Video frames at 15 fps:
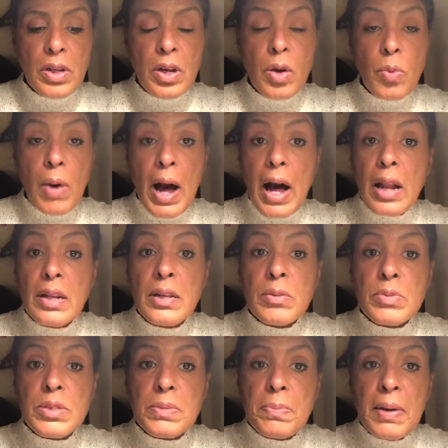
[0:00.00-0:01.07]
while it
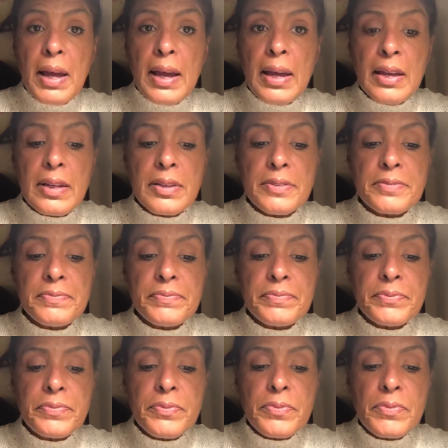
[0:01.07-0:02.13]
was playing.
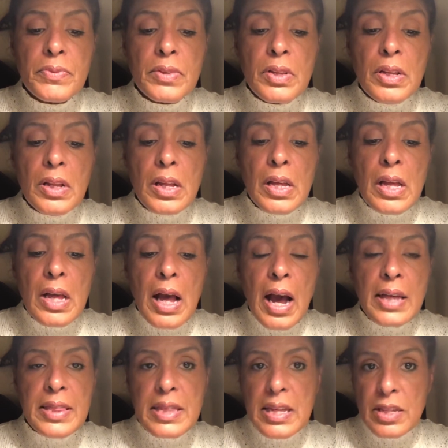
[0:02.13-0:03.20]
I
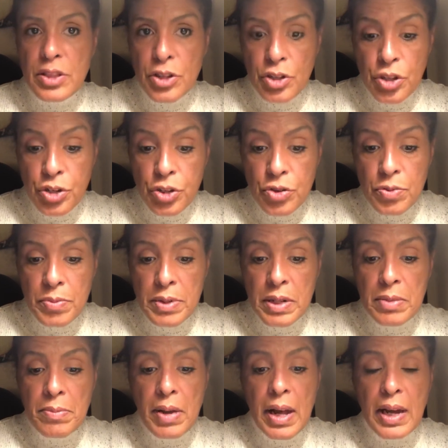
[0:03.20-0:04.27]
think the
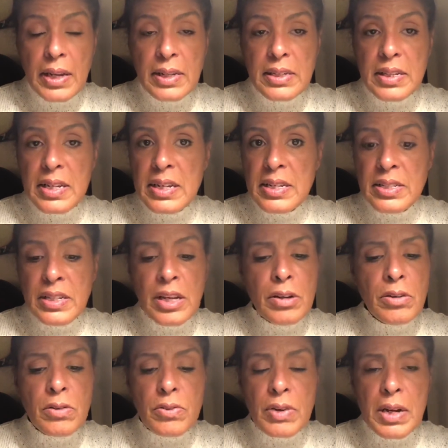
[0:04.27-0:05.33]
human mind is
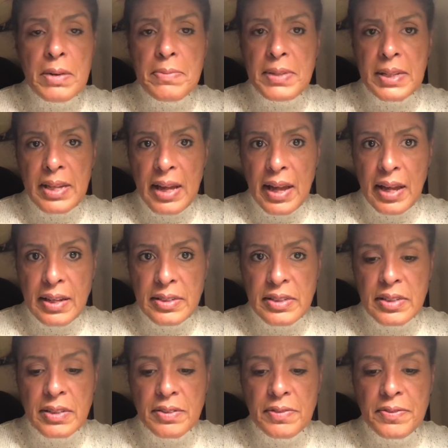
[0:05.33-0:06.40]
incredibly
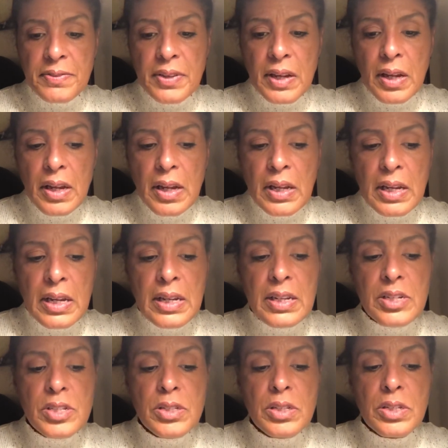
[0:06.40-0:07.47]
active. It
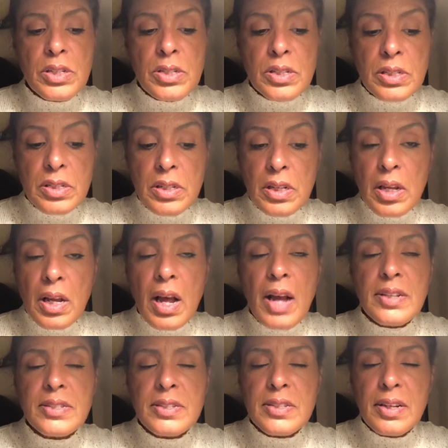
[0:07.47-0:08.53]
is
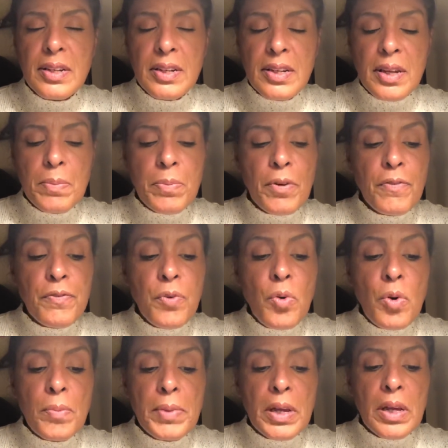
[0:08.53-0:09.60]
constantly
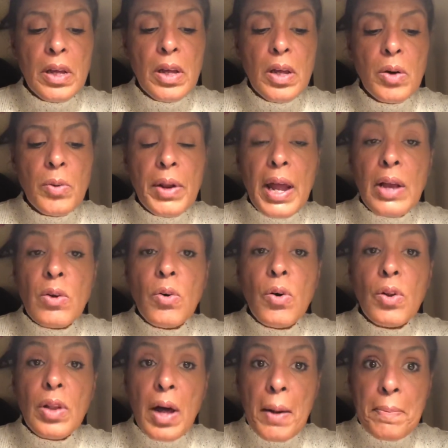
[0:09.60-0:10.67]
performing what I
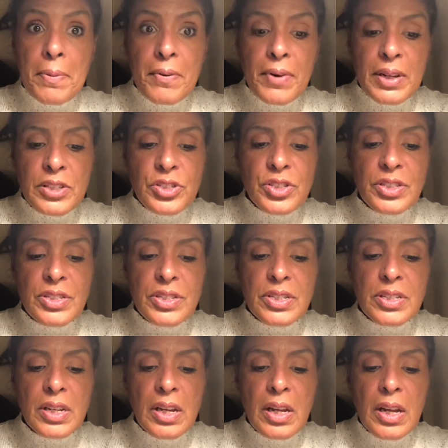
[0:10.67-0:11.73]
call operations.
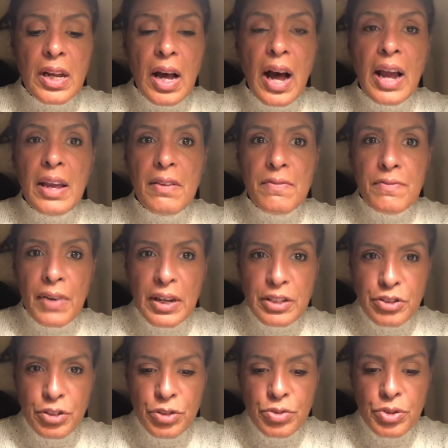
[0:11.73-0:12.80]
I
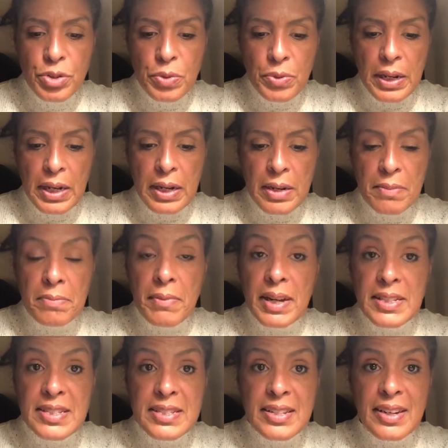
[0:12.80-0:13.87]
invite you to read my
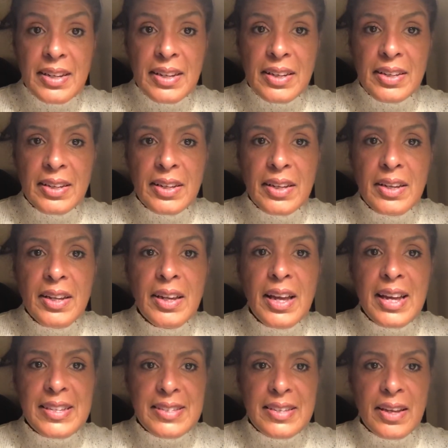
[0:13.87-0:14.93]
study
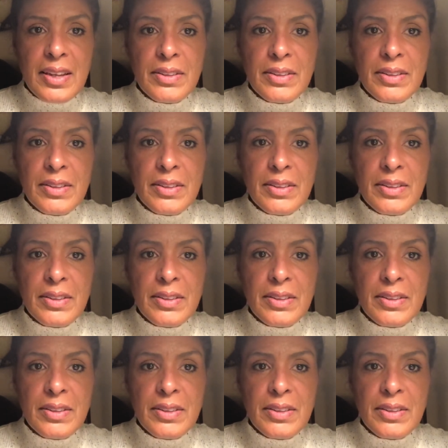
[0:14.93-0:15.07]
essay.